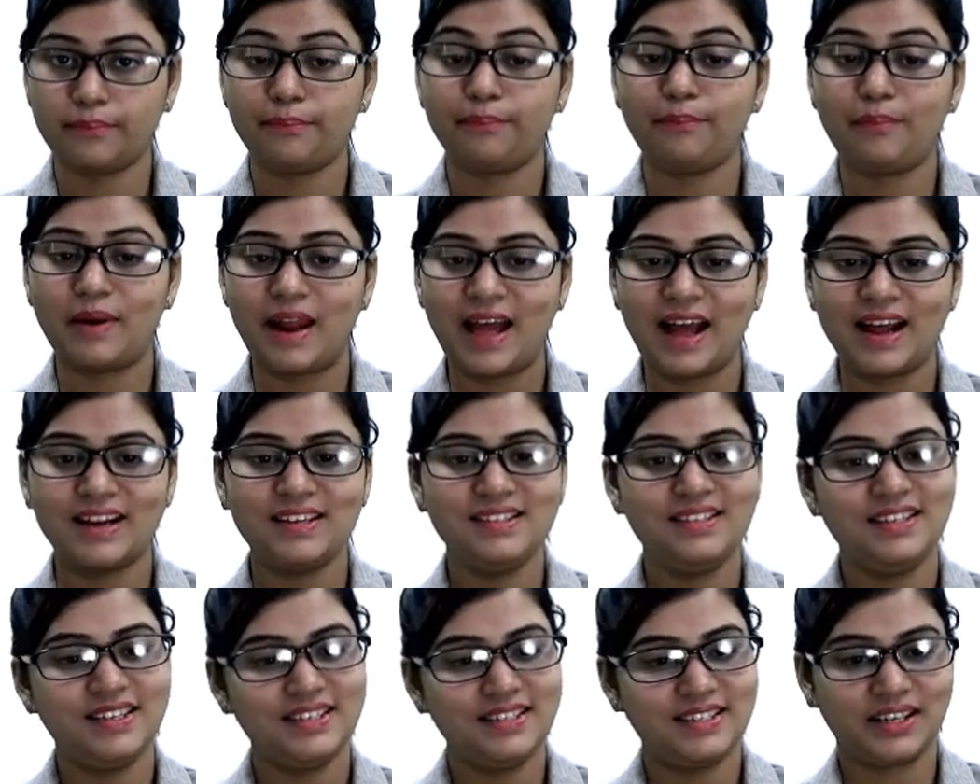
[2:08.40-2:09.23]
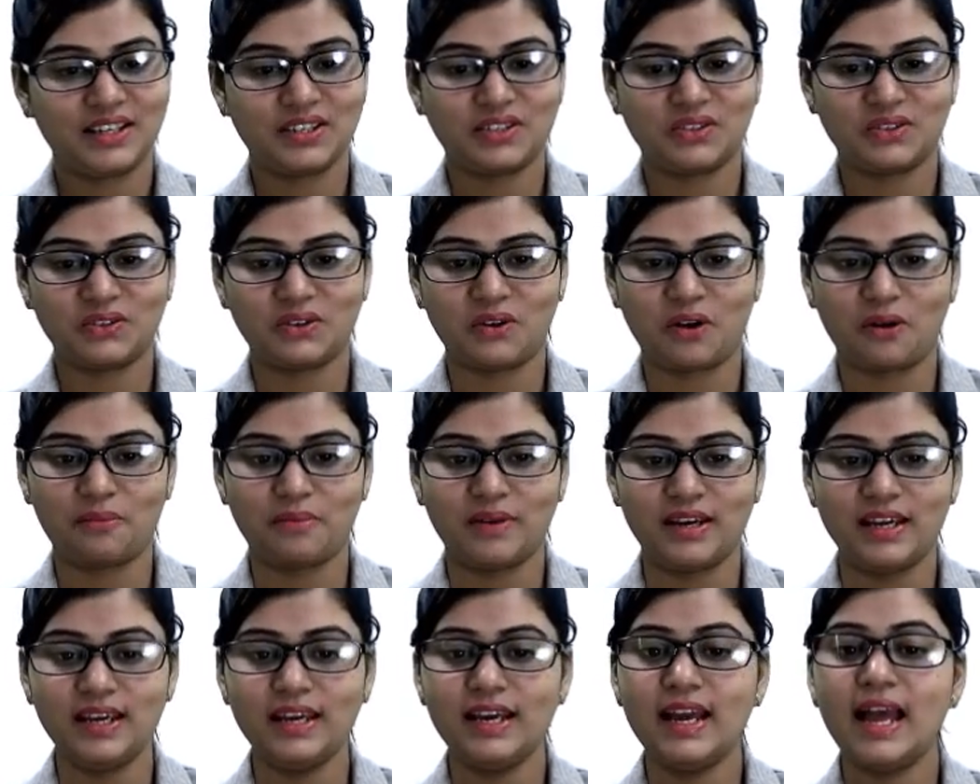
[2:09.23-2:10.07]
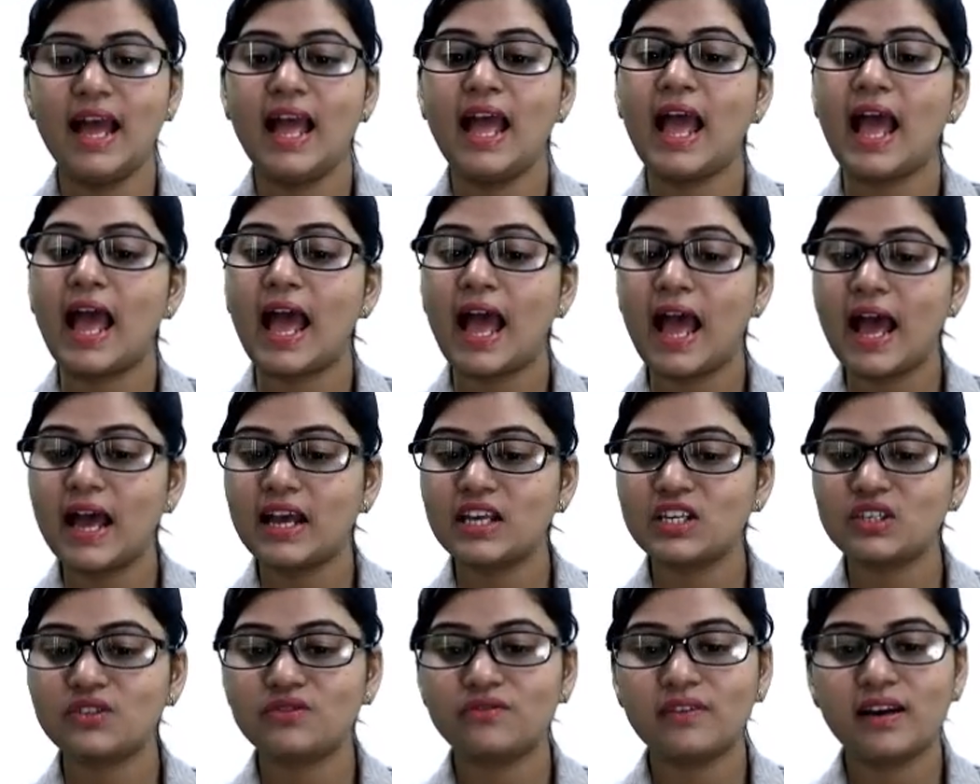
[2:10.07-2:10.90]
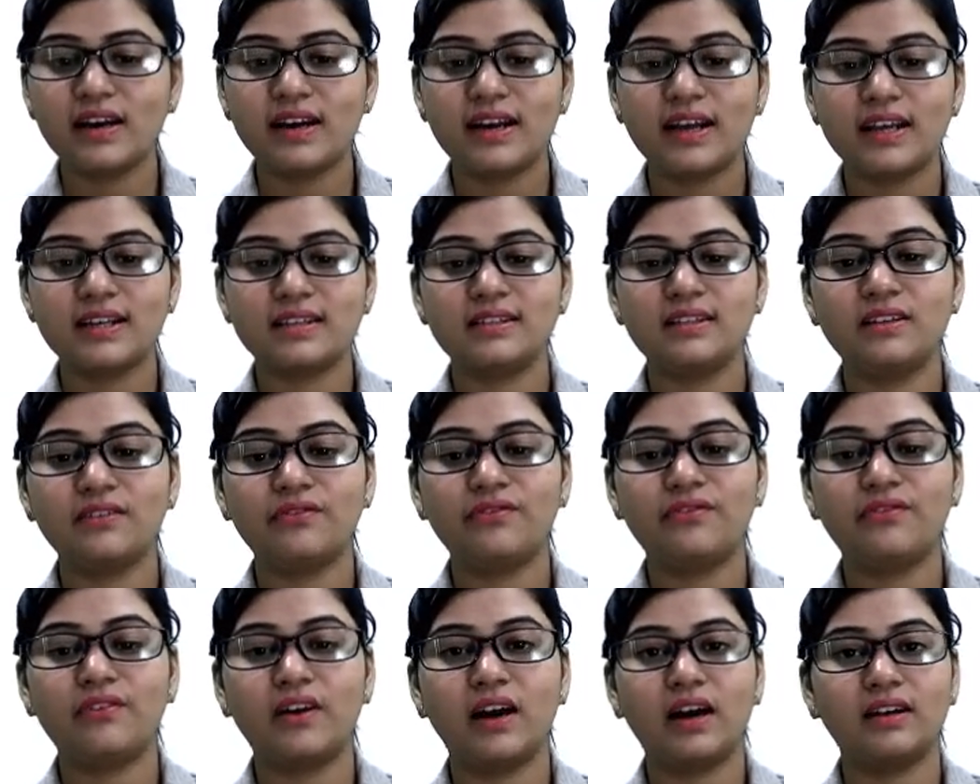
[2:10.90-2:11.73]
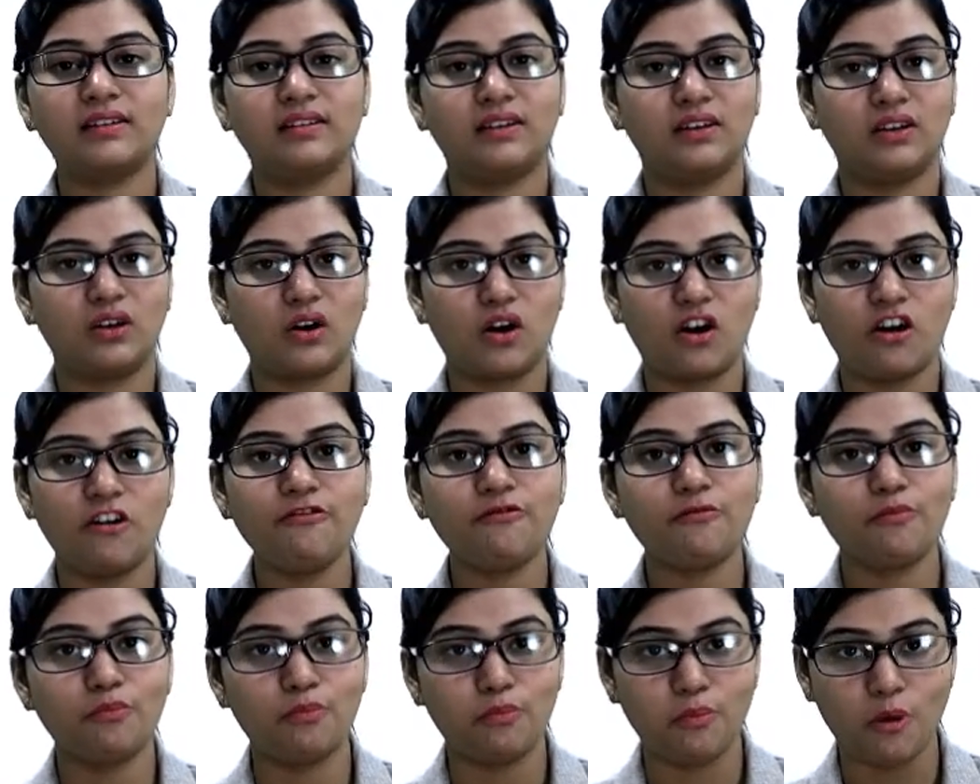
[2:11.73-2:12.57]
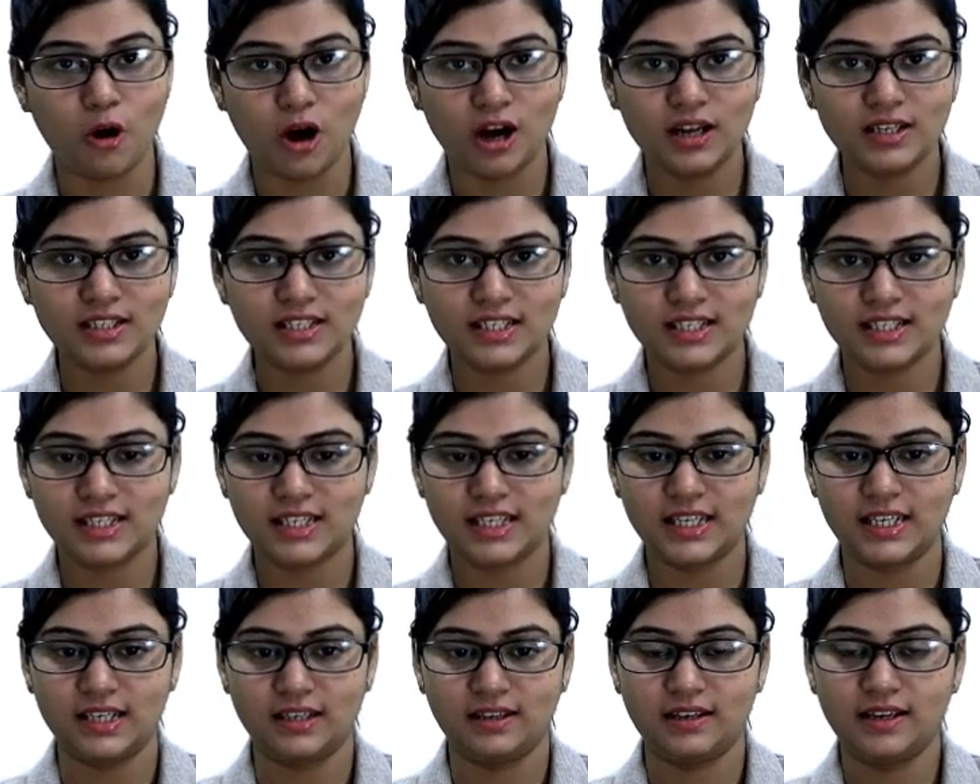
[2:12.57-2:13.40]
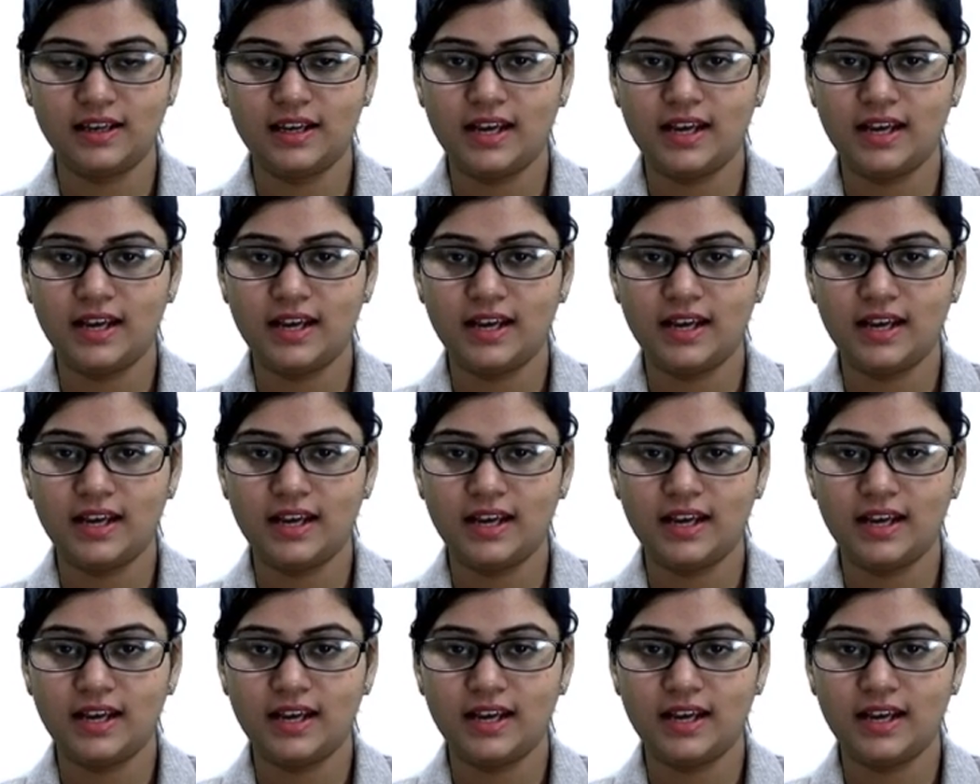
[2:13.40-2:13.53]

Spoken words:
plant taxonomy as well as the father of botany.